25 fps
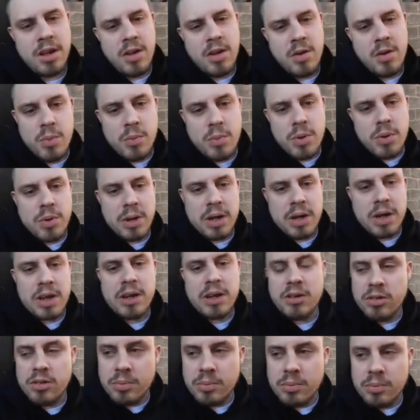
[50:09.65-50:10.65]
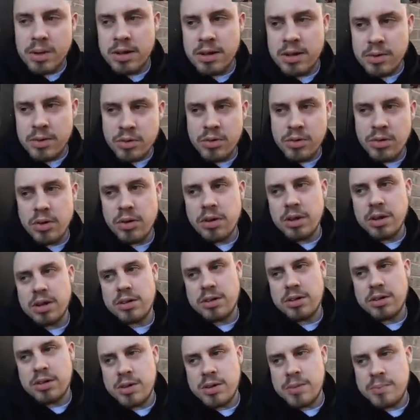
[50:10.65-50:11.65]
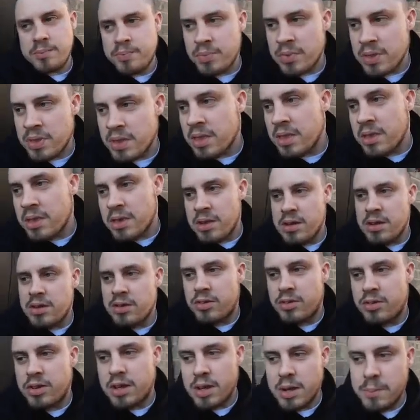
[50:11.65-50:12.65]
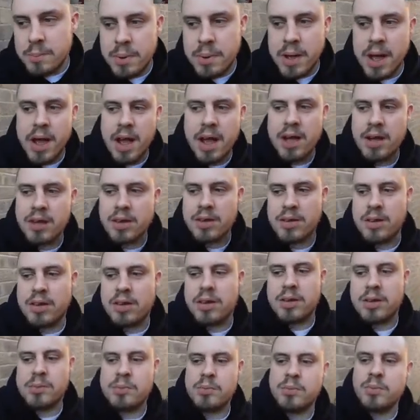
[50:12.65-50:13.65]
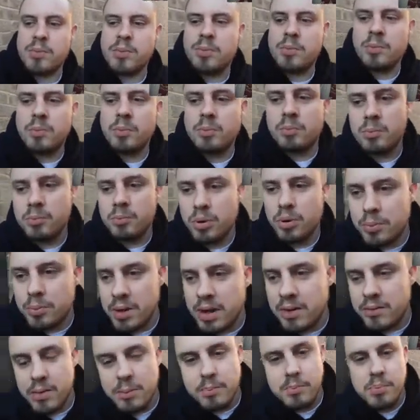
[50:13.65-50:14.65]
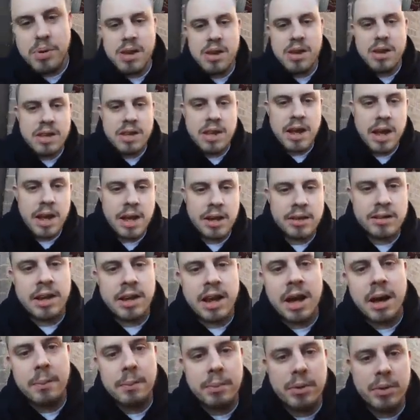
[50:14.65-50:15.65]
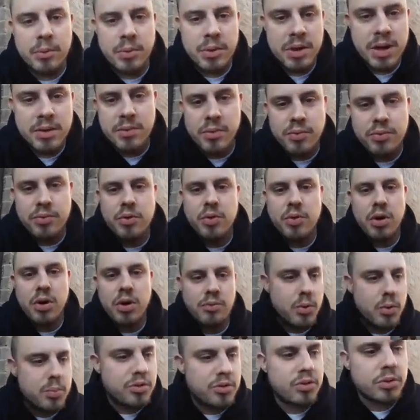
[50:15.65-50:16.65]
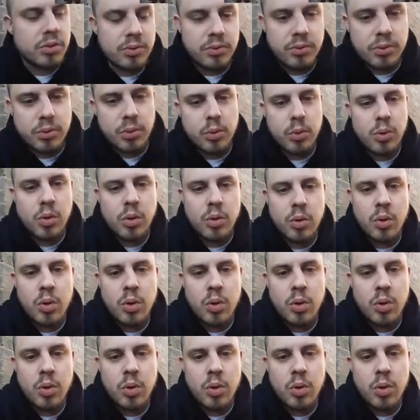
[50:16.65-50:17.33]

When we were kids, man, it was like sit in the park, probably have a beer in your hand and that, but we never threw our rubbish on the floor or